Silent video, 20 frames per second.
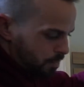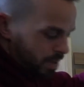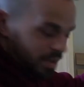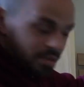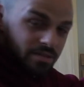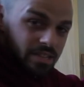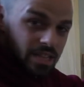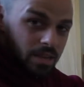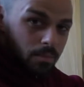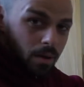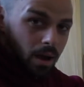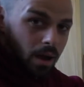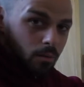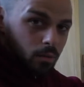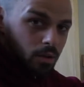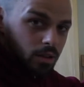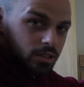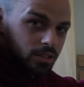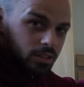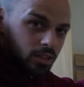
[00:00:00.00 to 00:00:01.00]
a PVC pipe
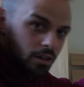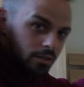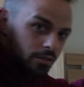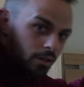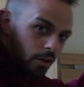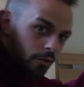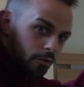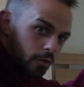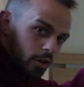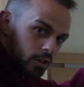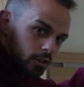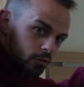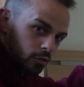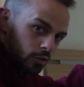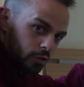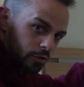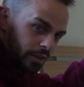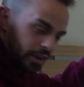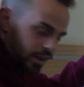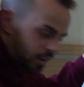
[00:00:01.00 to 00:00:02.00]
once after our first
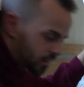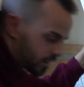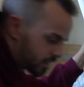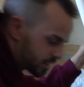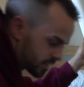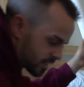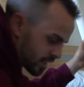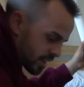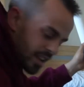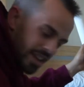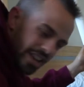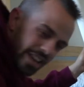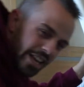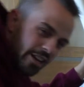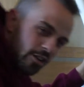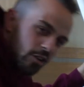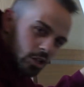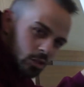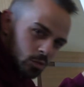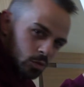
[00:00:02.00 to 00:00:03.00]
CrossFit class. He
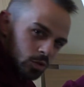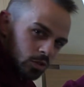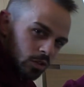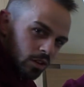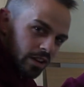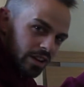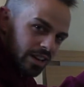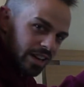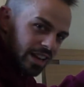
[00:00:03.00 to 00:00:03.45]
knows what's going